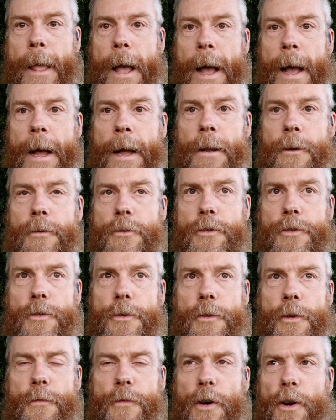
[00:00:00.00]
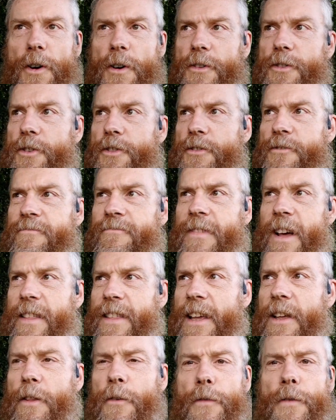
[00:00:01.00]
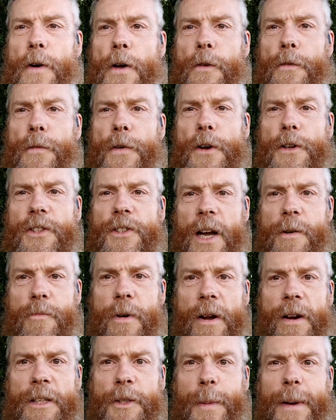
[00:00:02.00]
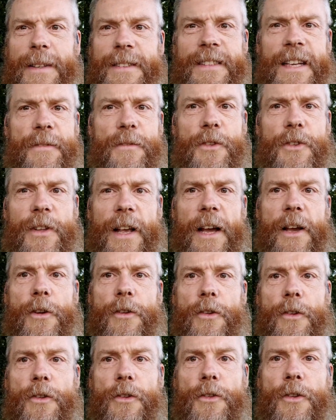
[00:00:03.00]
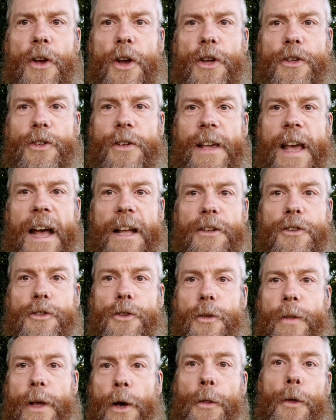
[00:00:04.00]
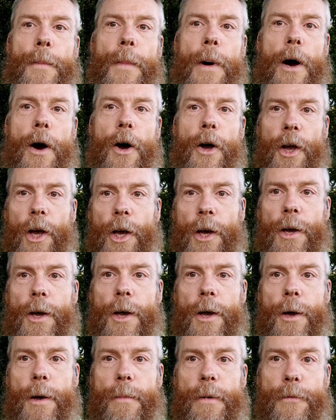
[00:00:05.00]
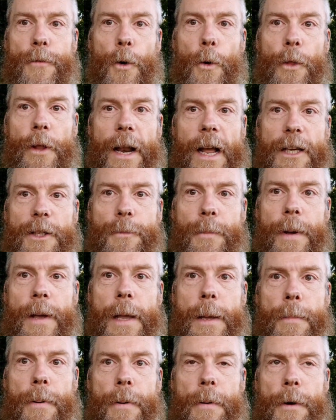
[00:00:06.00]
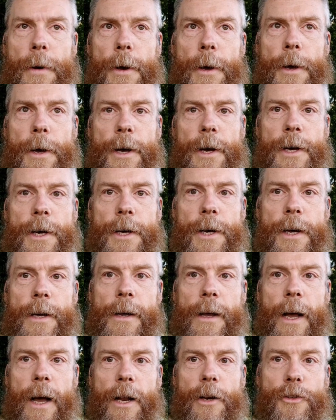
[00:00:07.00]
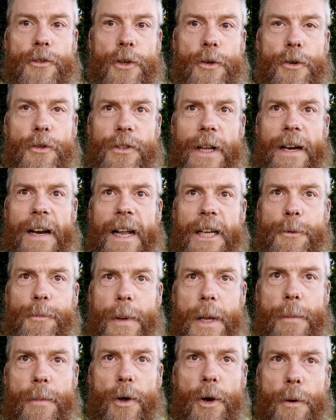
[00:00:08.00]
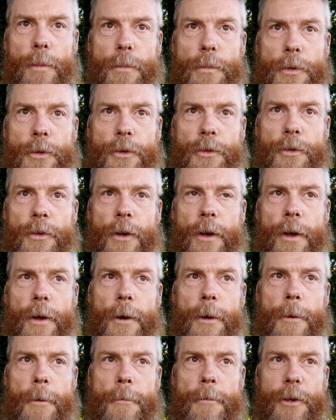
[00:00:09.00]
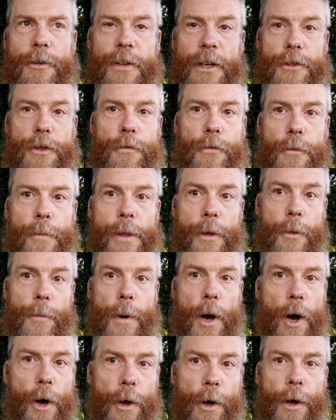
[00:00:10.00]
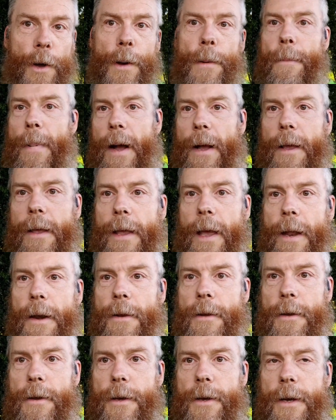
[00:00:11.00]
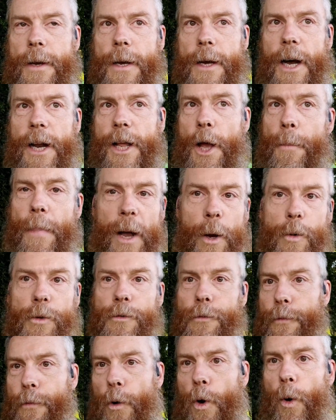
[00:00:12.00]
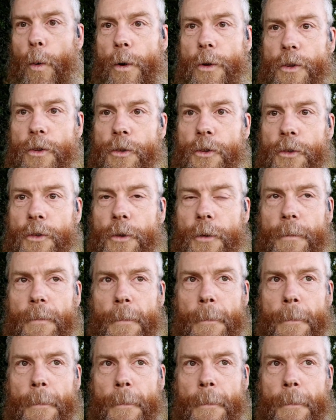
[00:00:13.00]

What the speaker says: and you've got, I think the first time round is about 7 seconds to get to the other marker before the next beep, and as soon as that next beep comes you set off from the other marker back again, and you go backwards and forwards